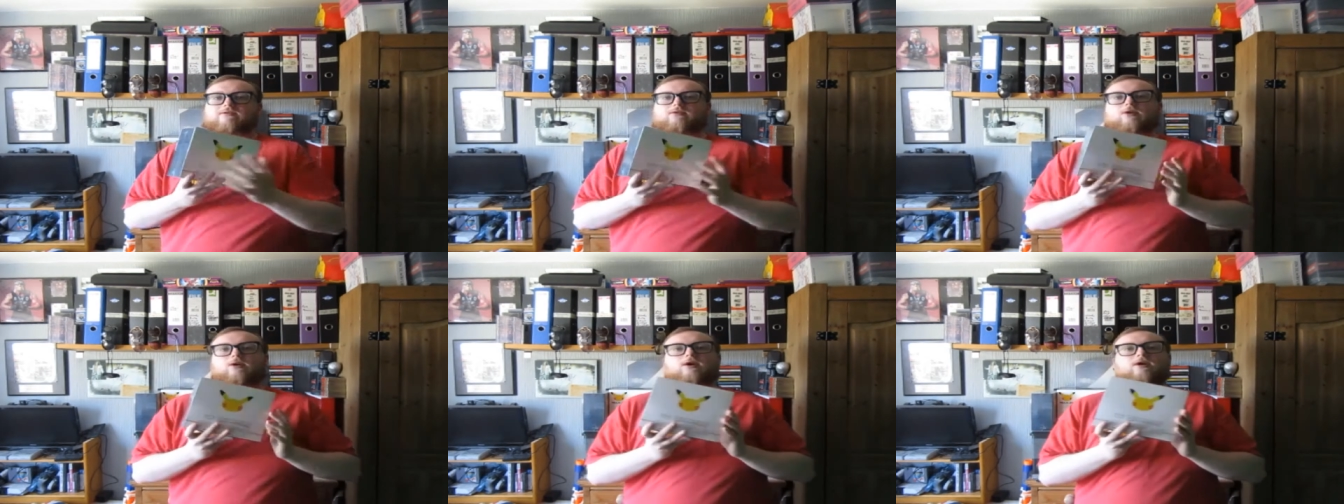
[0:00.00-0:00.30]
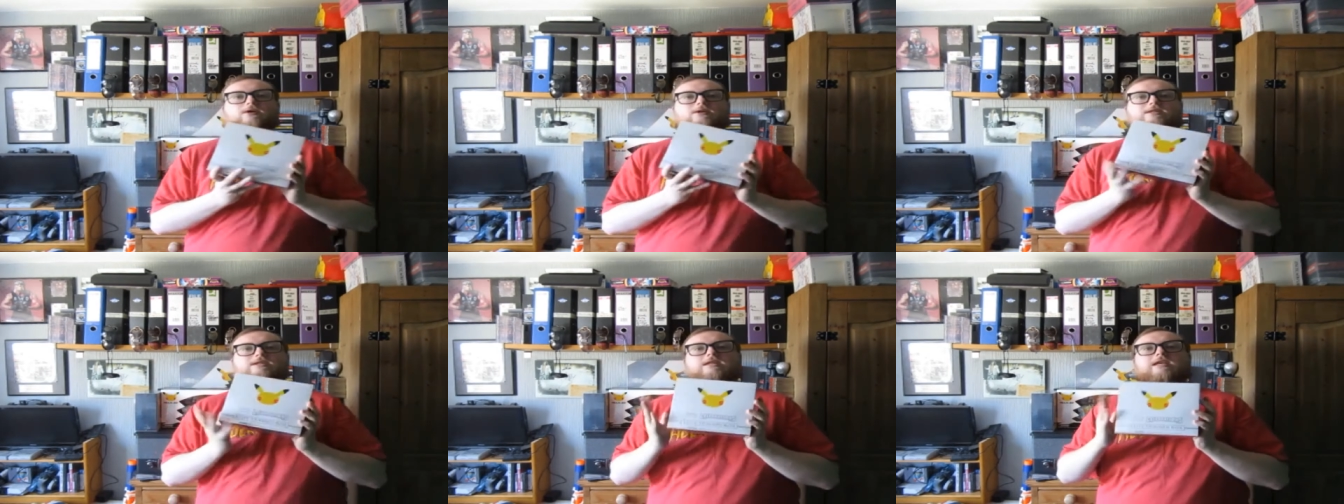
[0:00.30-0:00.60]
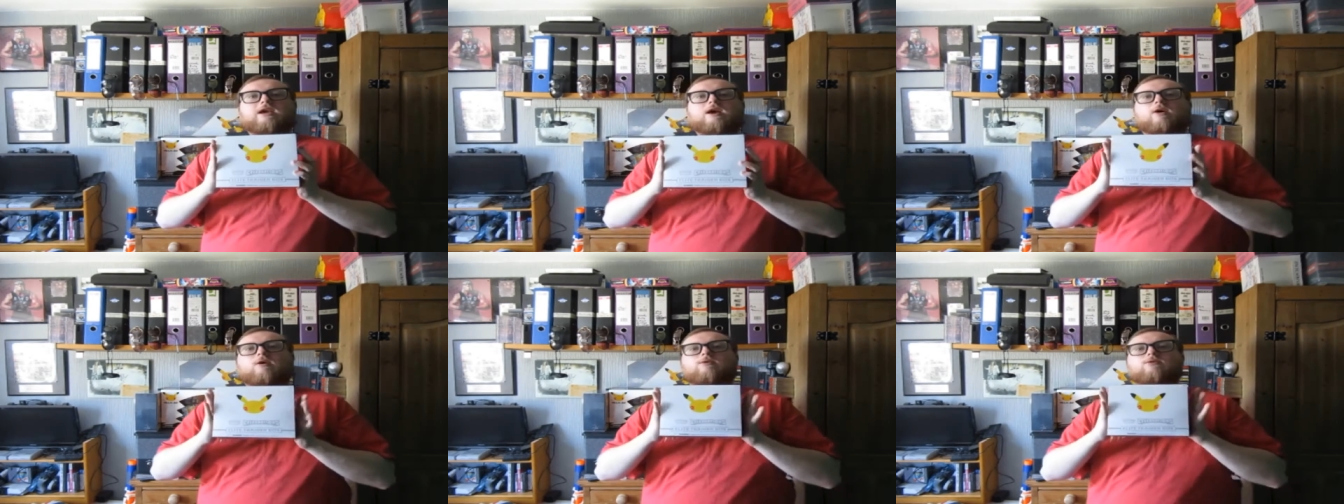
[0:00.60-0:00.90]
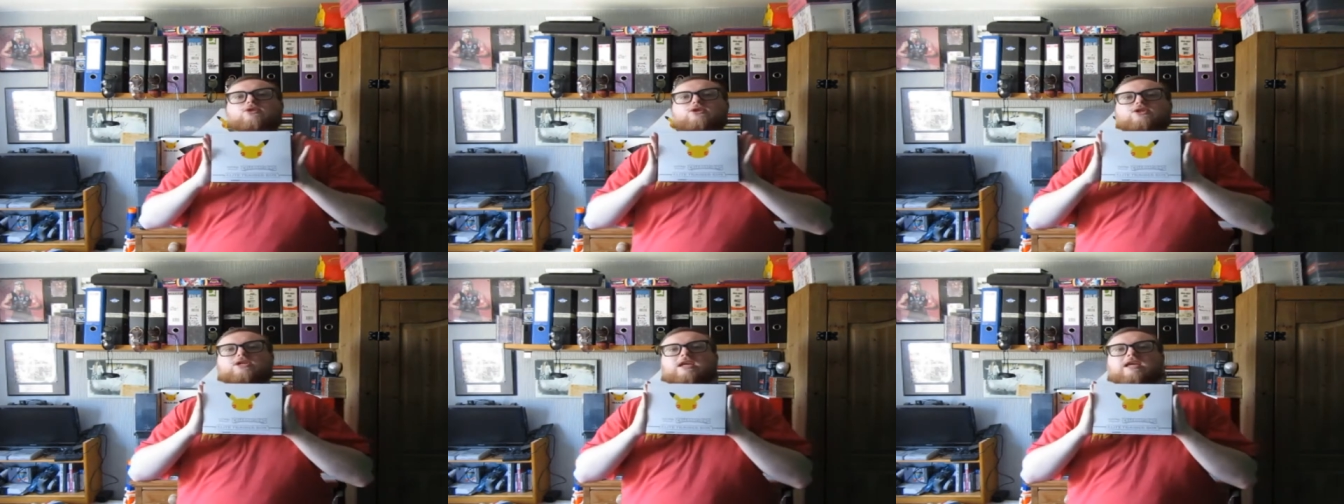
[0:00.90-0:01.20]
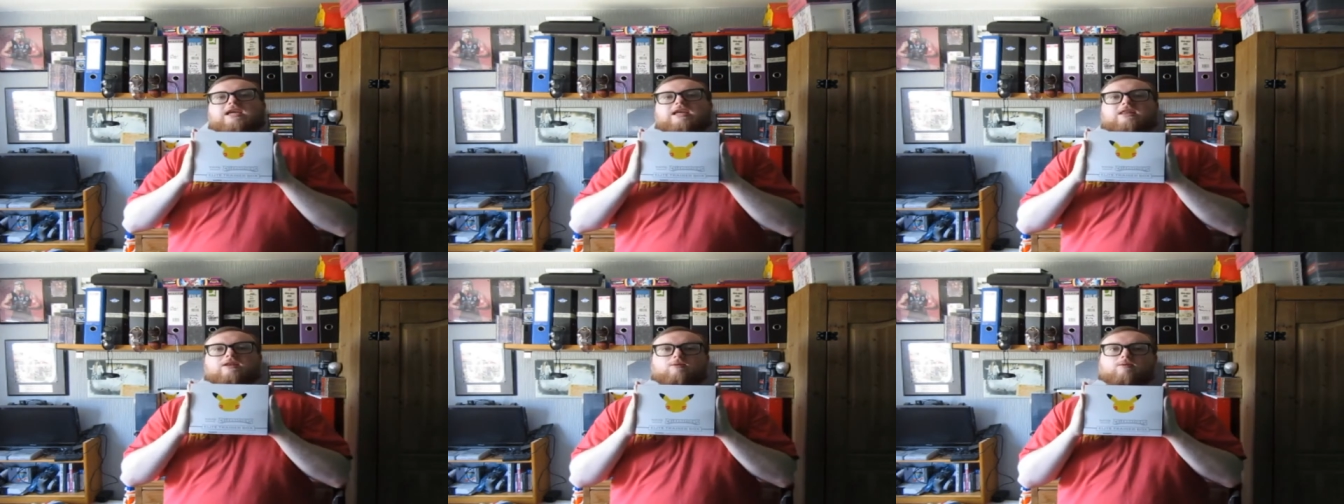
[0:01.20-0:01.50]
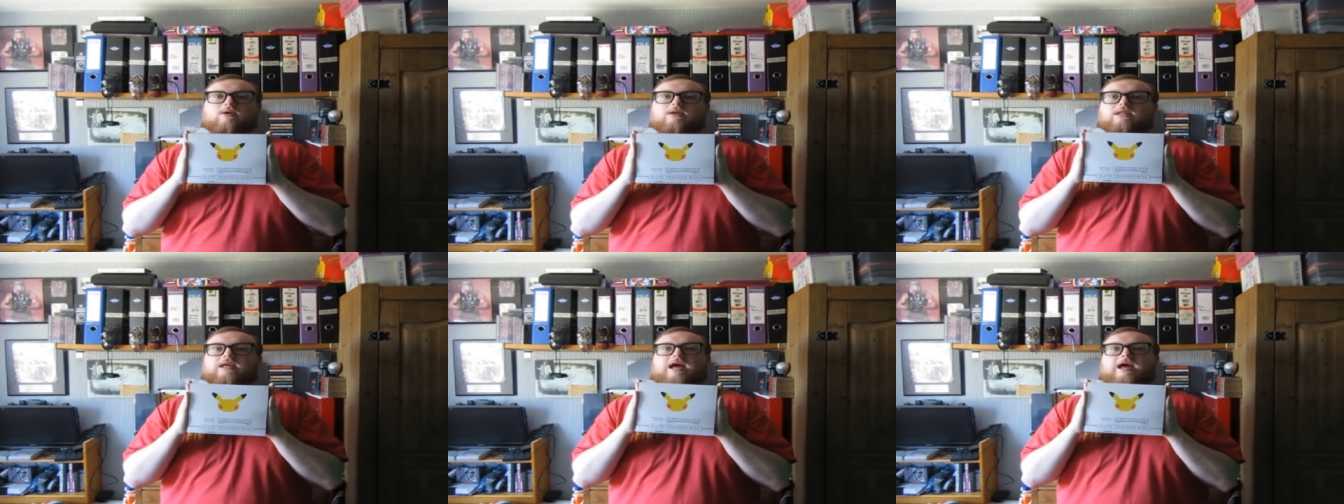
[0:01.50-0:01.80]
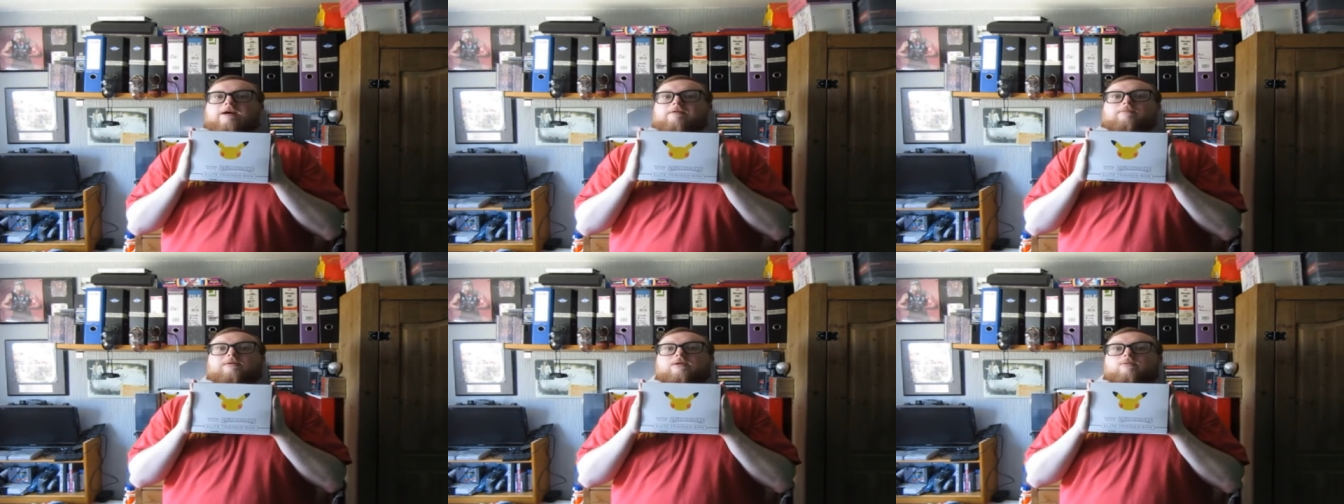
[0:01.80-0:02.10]
of course, the OG, the one
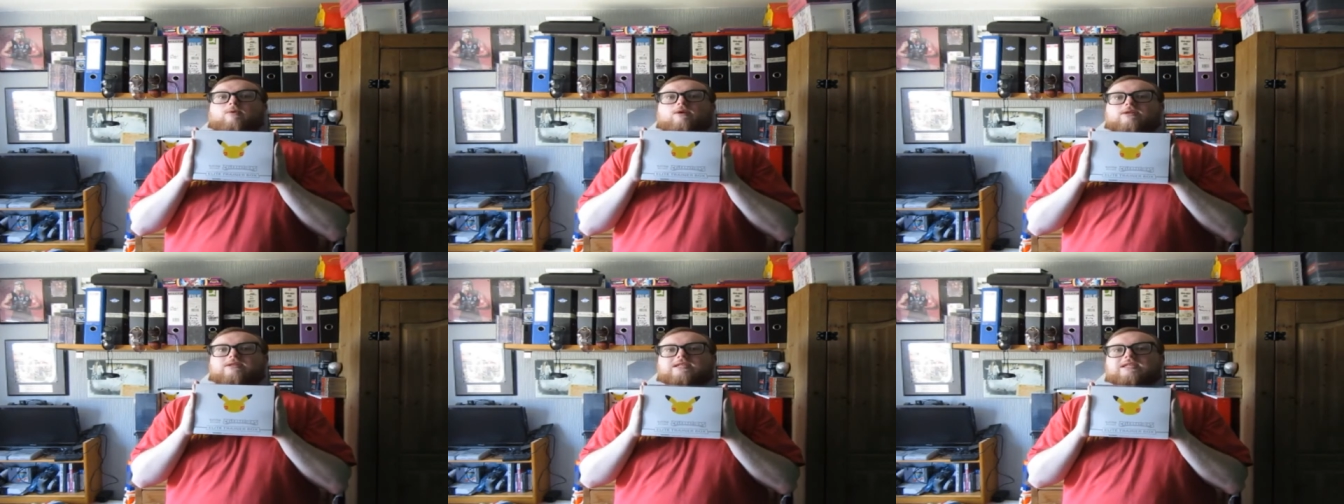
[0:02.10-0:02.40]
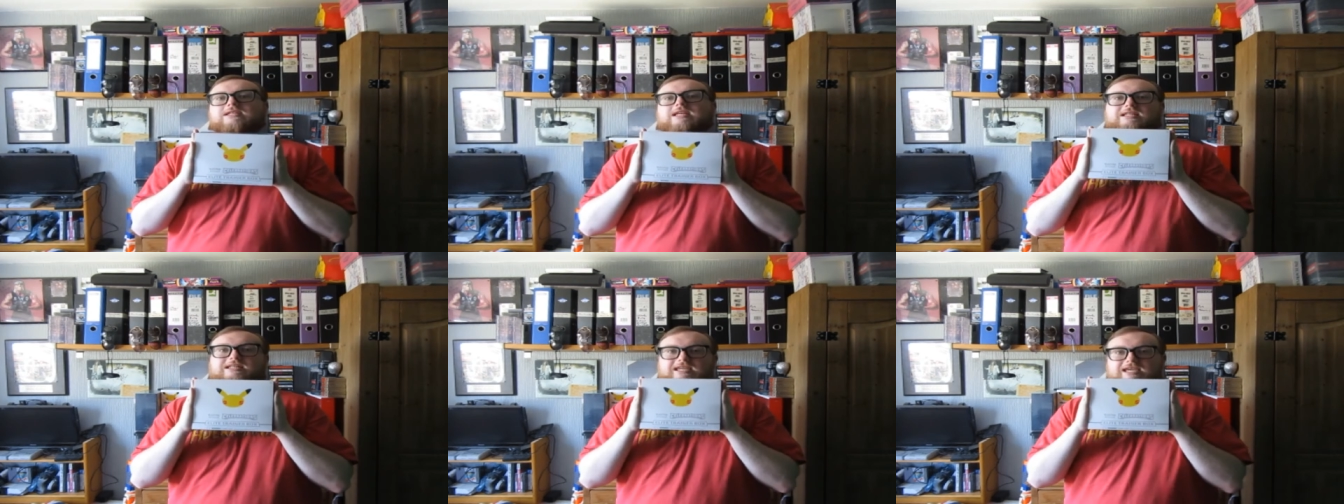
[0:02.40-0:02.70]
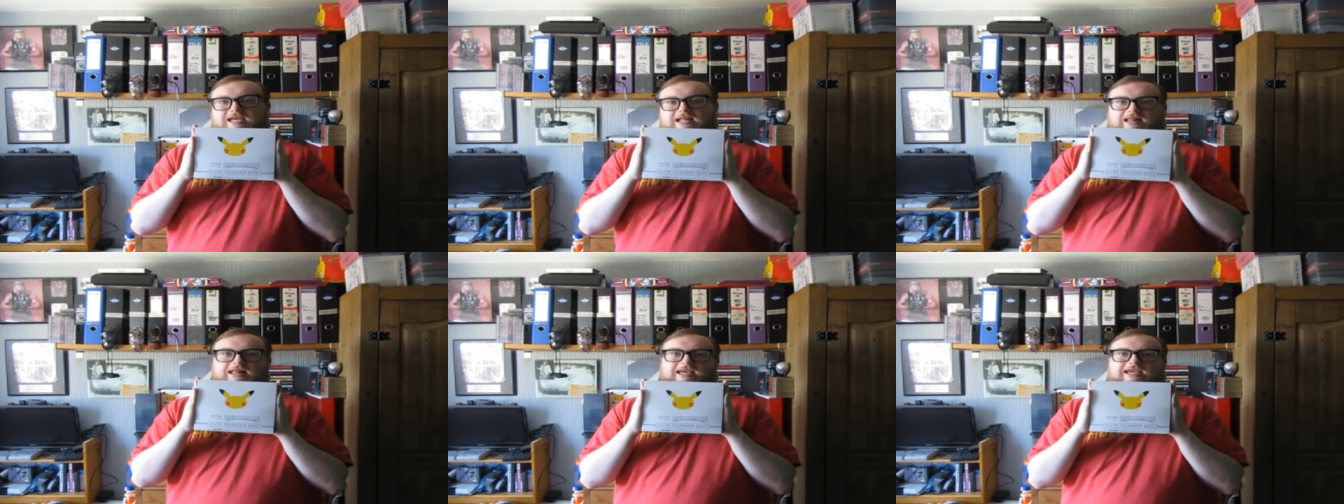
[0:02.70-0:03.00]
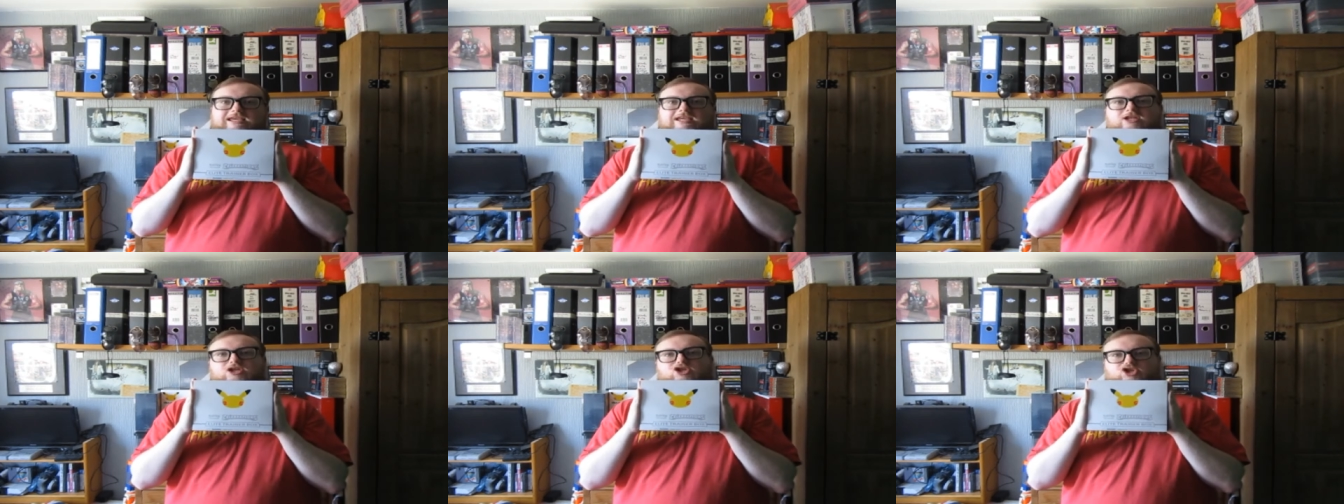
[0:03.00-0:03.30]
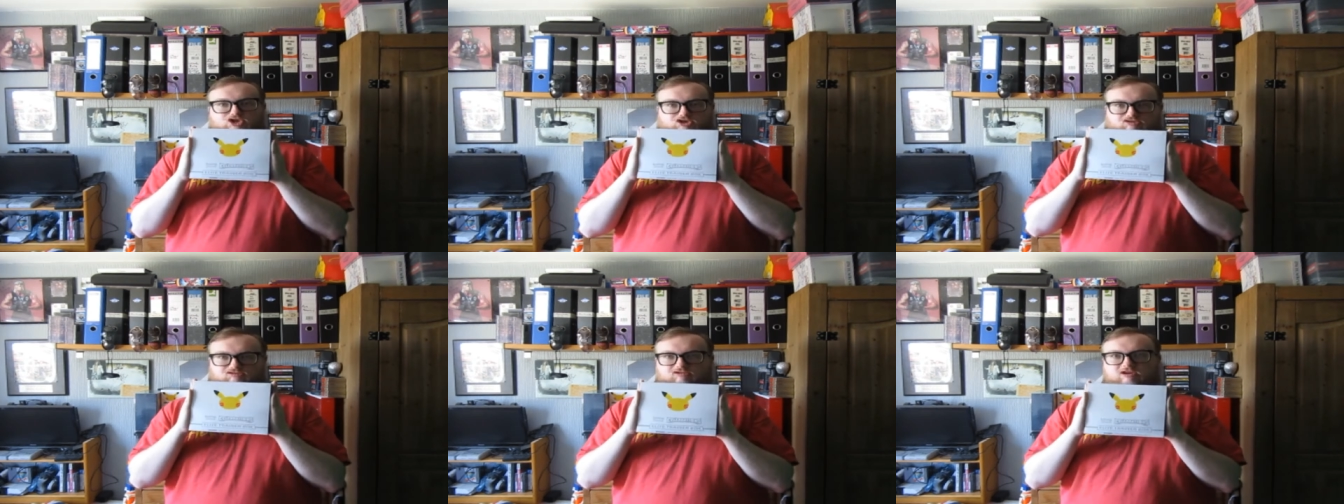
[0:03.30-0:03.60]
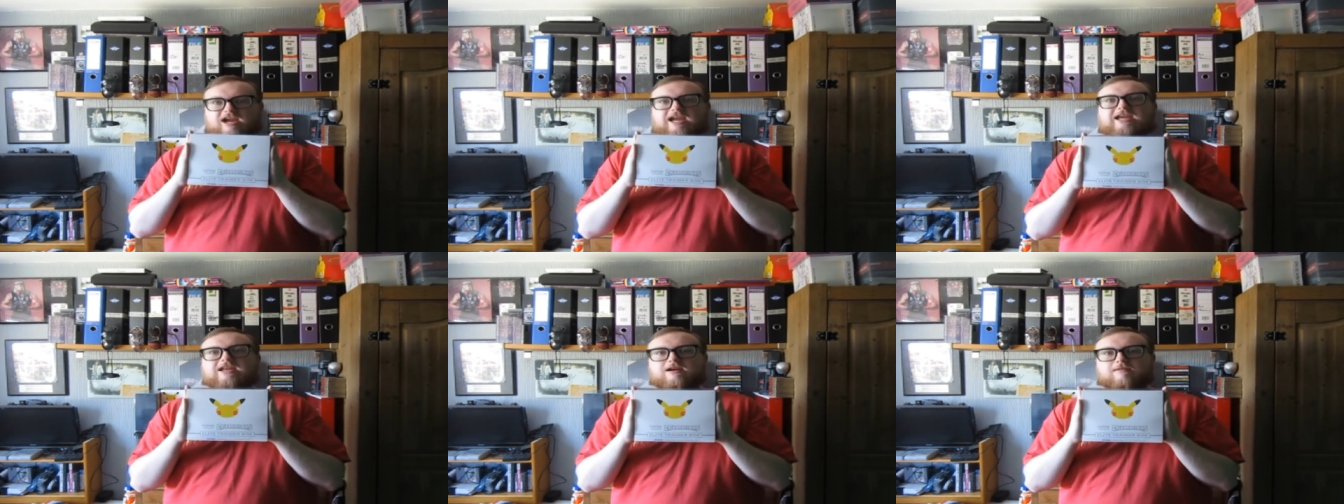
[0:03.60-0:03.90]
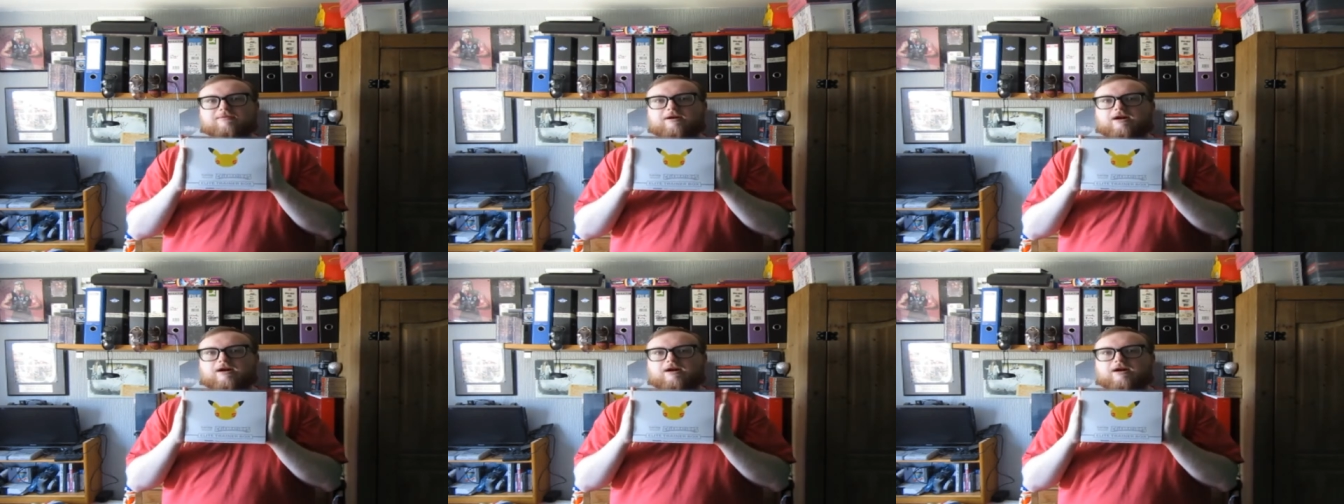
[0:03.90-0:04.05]
that everybody wanted, the Elite Trainer